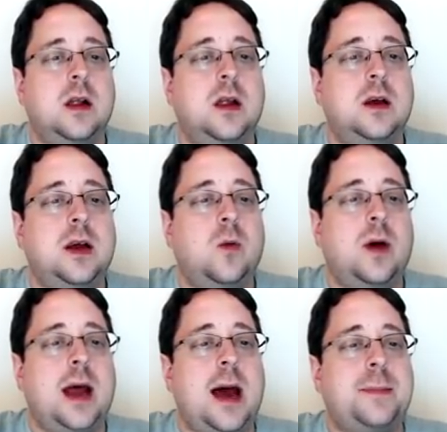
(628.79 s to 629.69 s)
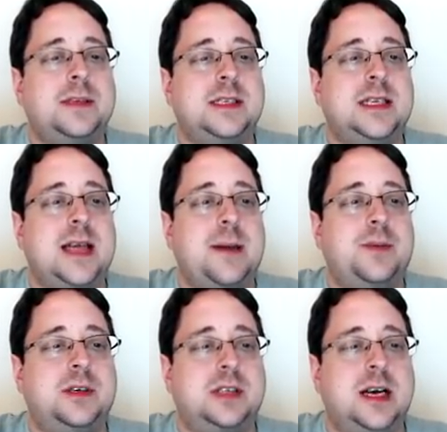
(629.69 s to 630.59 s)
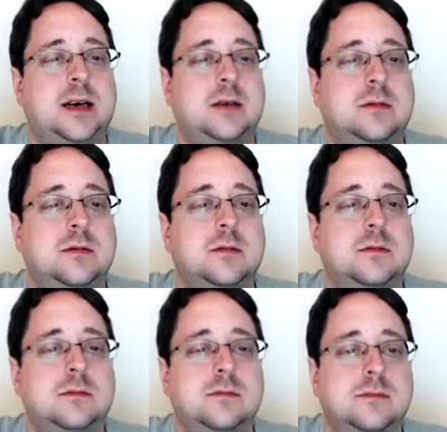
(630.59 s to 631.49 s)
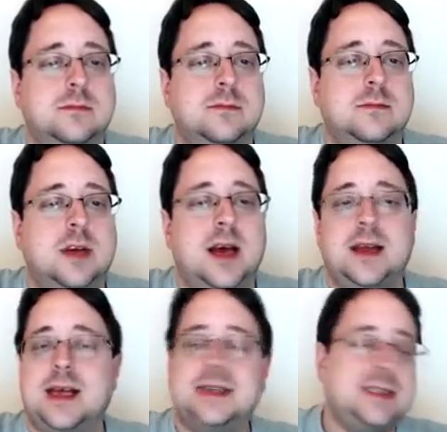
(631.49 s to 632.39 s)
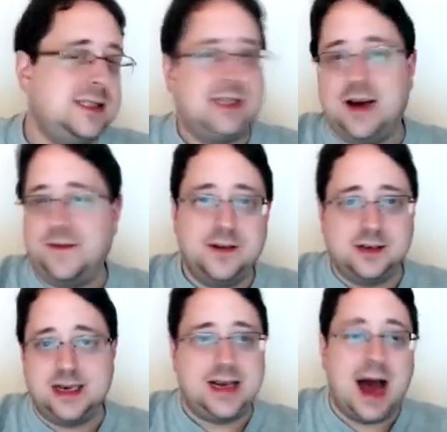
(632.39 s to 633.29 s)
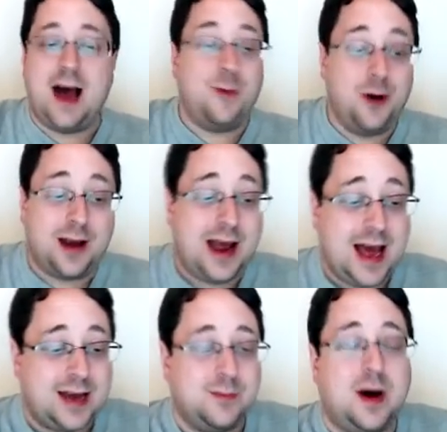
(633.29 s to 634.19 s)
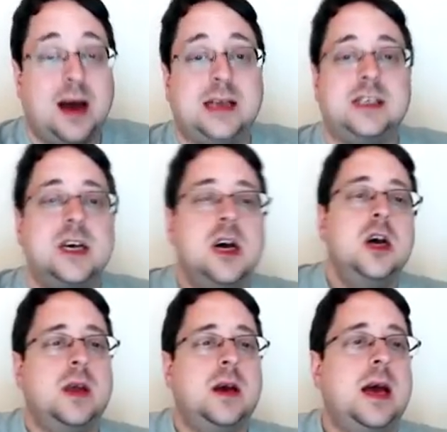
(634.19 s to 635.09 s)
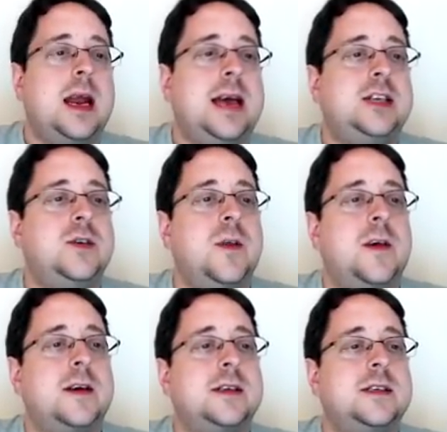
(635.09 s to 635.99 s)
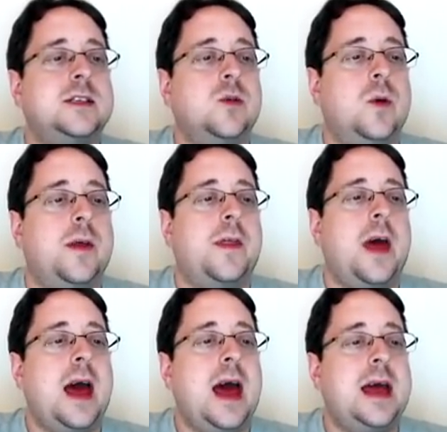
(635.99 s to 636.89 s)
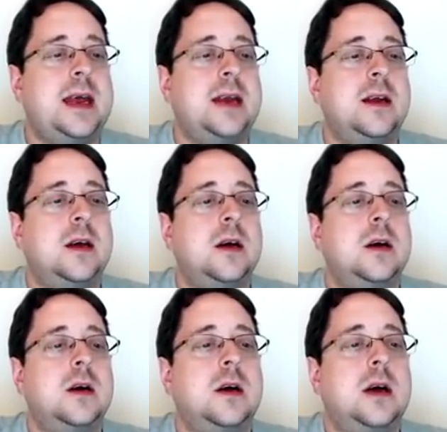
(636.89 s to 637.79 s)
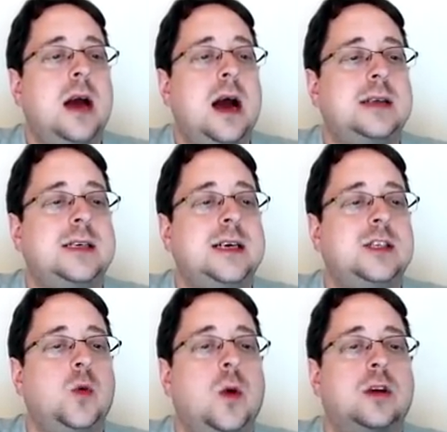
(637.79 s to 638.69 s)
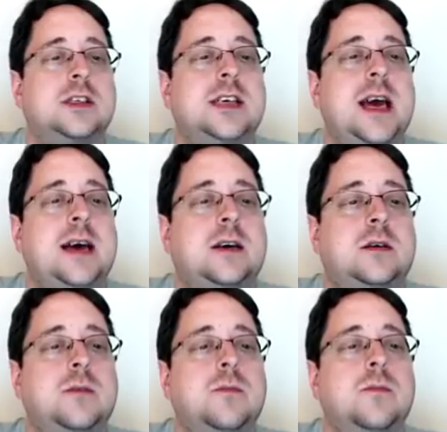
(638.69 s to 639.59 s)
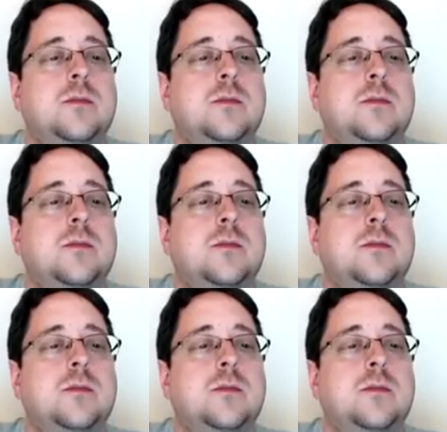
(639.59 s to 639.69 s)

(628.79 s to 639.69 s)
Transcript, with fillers: look at what happens to that building. Okay, that's definitely not what I had in mind. And I do this with Edit Content-Aware Scale.